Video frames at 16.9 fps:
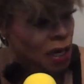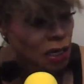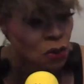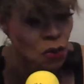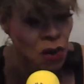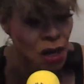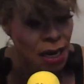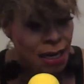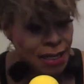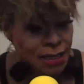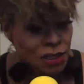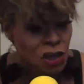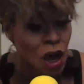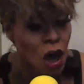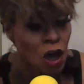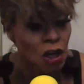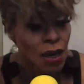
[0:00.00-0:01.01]
grades
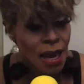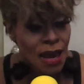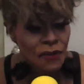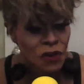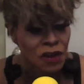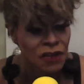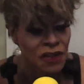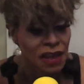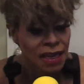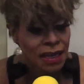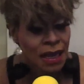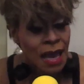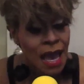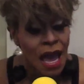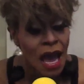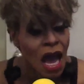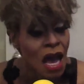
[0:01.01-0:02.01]
on everything.
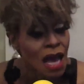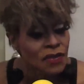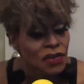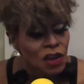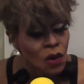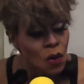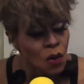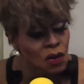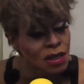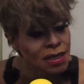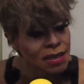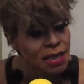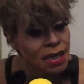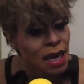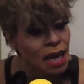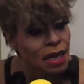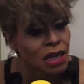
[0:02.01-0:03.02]
The only
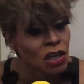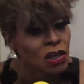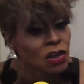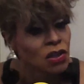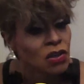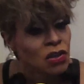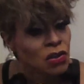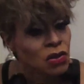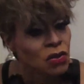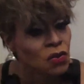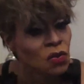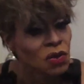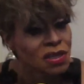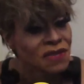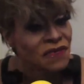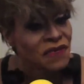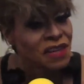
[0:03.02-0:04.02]
thing I couldn't do
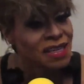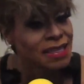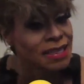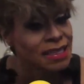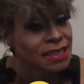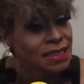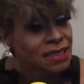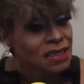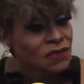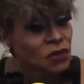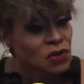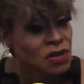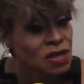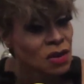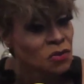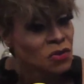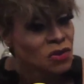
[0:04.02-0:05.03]
was physics for
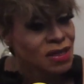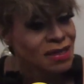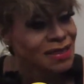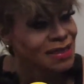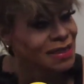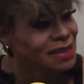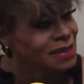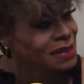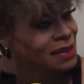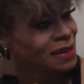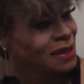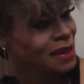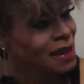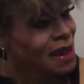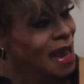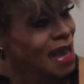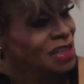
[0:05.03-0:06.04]
some reason,
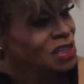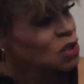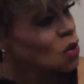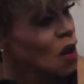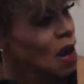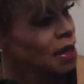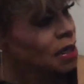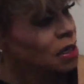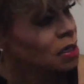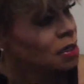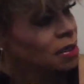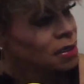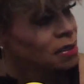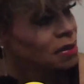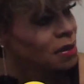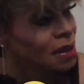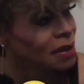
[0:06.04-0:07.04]
and so I
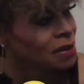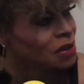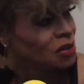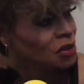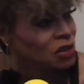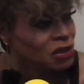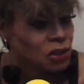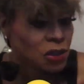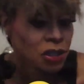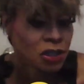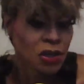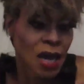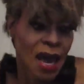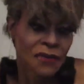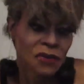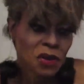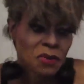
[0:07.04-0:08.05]
couldn't. Yeah.
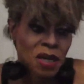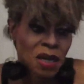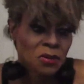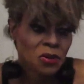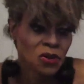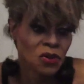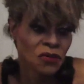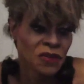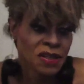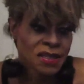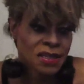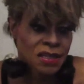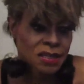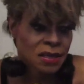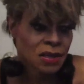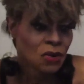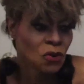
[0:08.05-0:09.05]
You have to be able to do
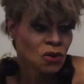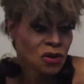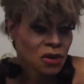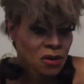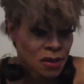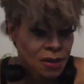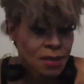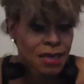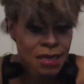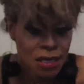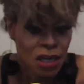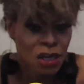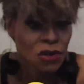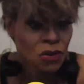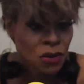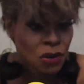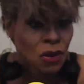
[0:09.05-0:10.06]
physics in order to
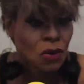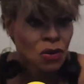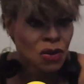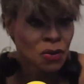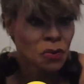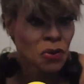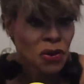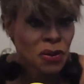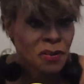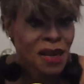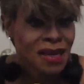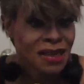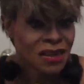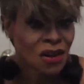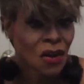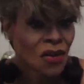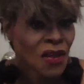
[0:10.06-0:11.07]
continue to go to
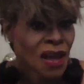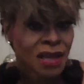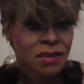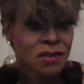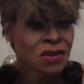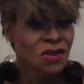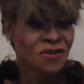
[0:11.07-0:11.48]
pre-med and all that. So